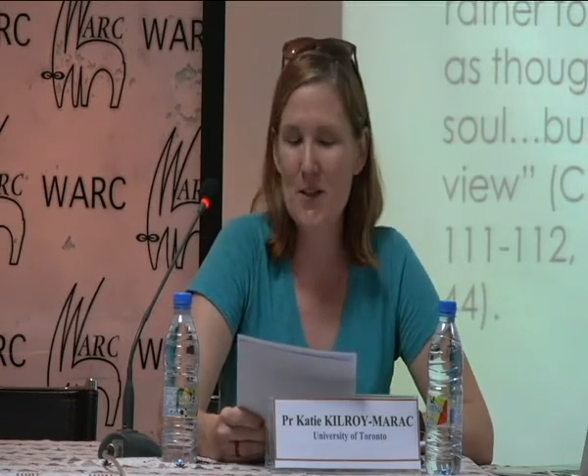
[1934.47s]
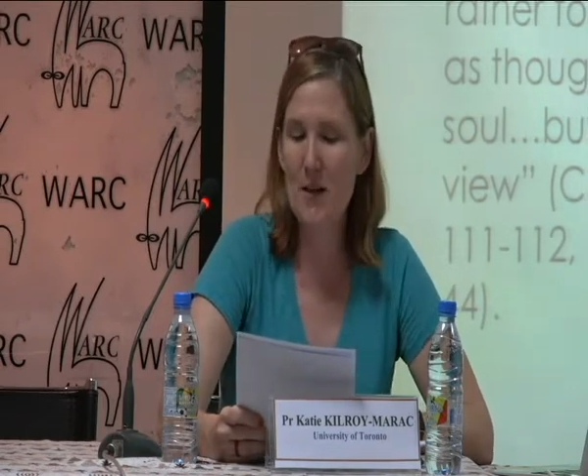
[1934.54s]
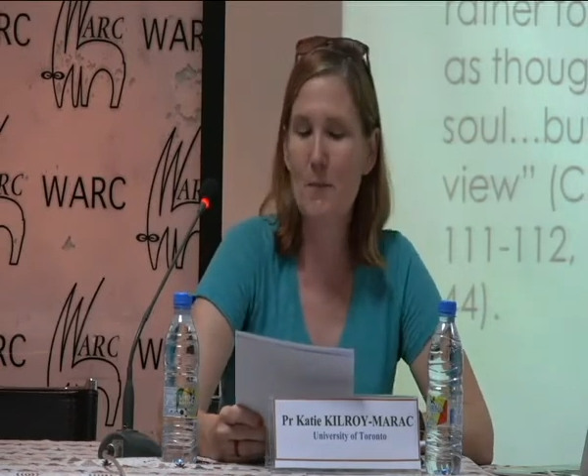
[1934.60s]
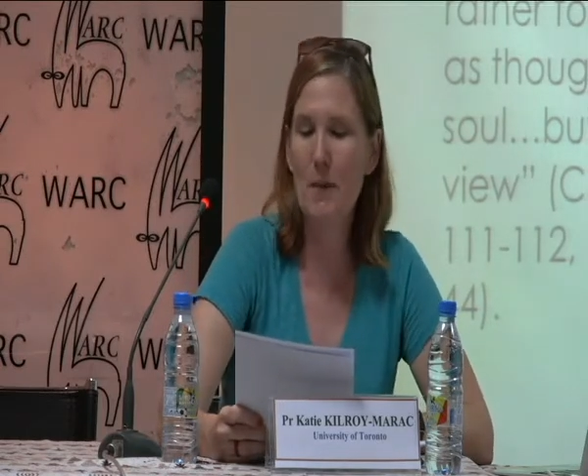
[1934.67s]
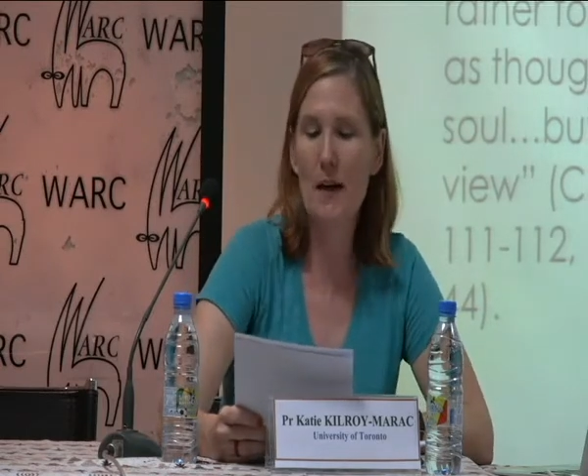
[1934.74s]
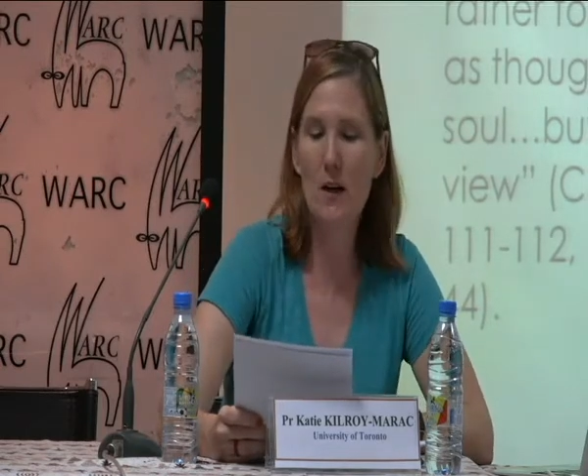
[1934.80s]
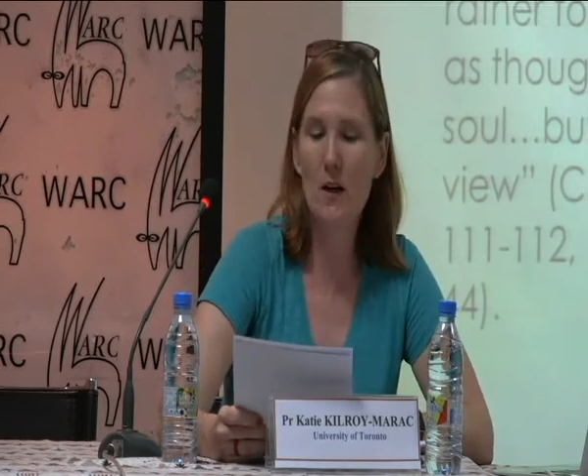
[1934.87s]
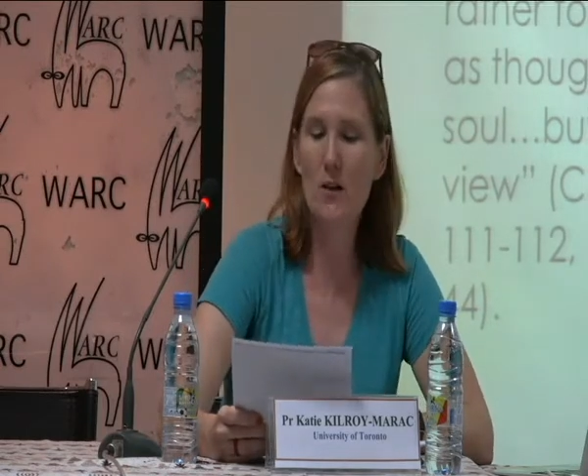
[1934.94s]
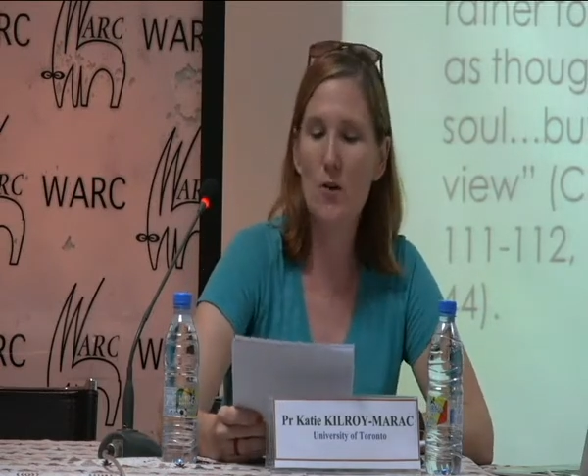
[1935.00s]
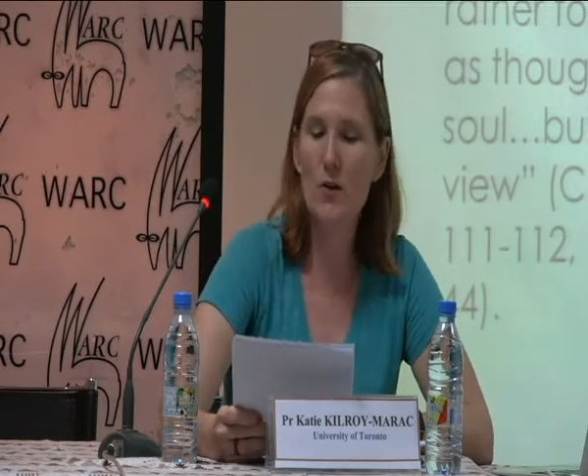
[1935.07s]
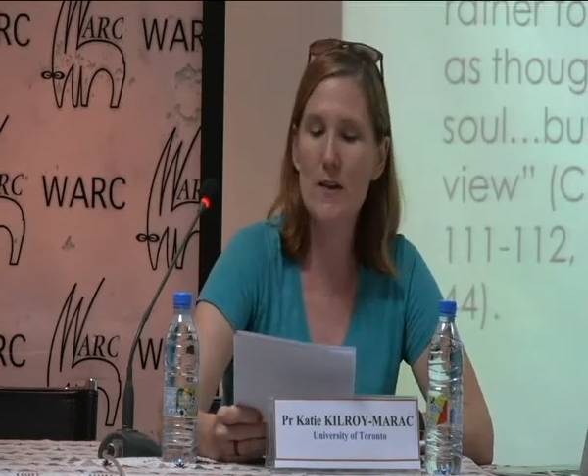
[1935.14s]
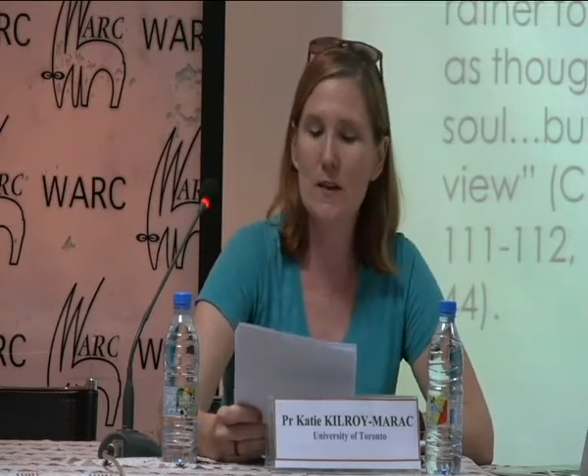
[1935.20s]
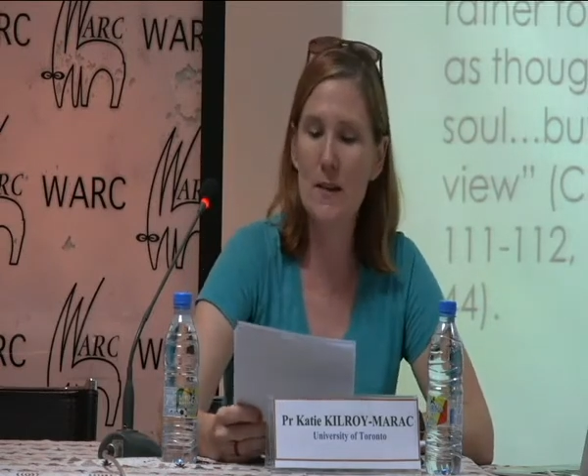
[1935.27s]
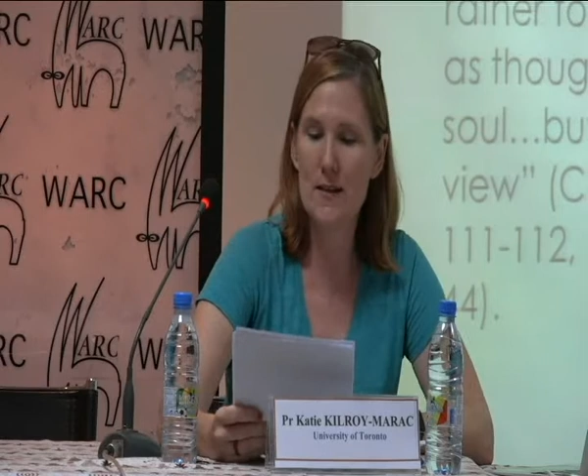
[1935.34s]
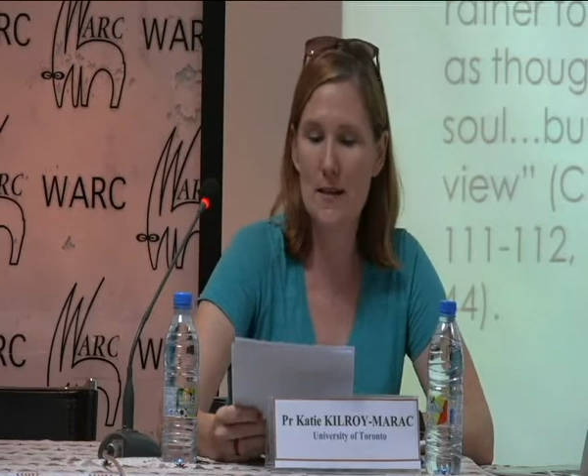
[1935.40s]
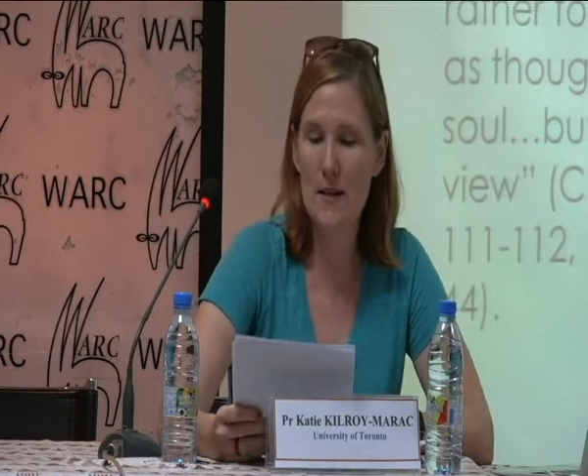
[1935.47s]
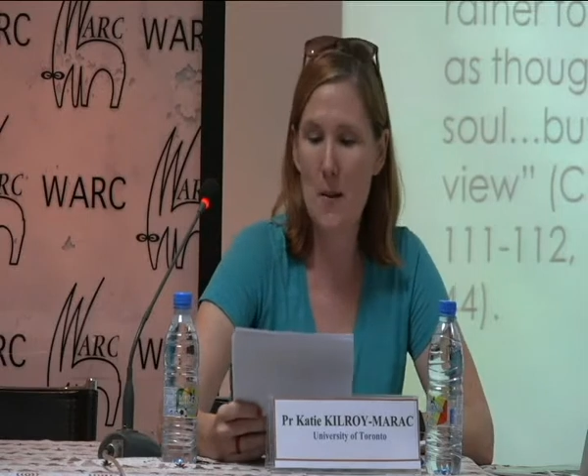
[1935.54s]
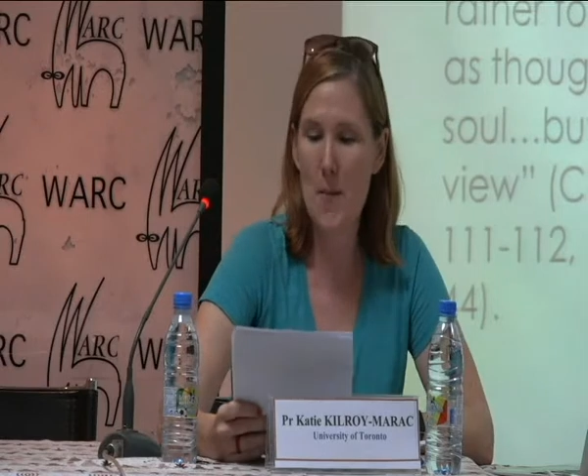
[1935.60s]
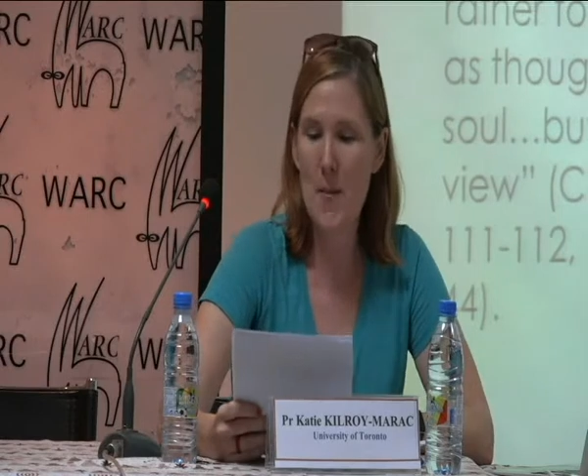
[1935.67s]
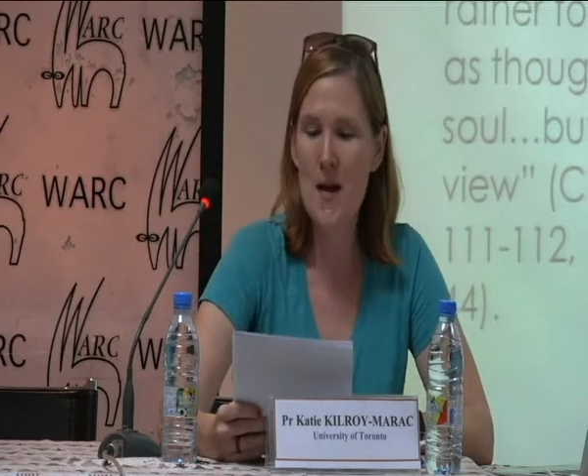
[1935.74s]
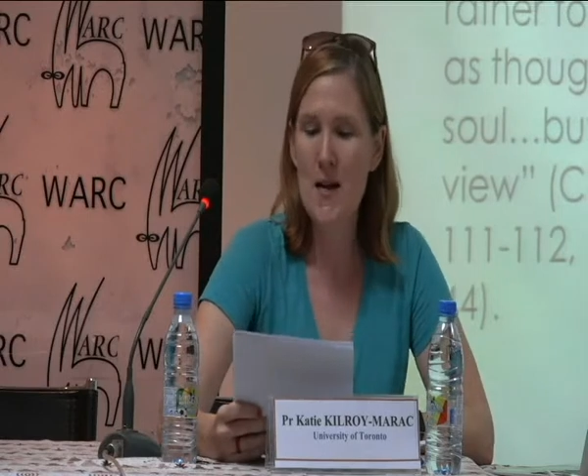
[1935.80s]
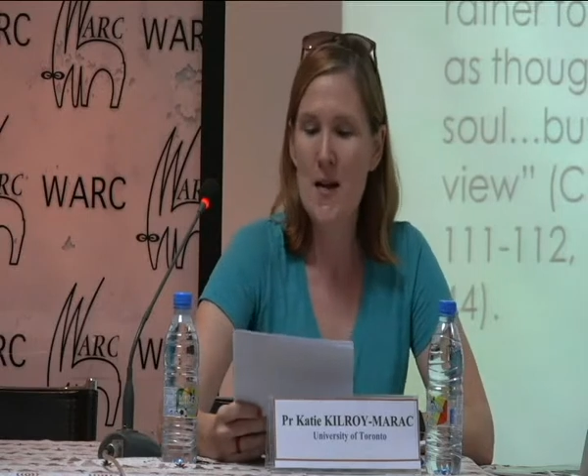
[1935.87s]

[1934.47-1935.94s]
done by colonialism,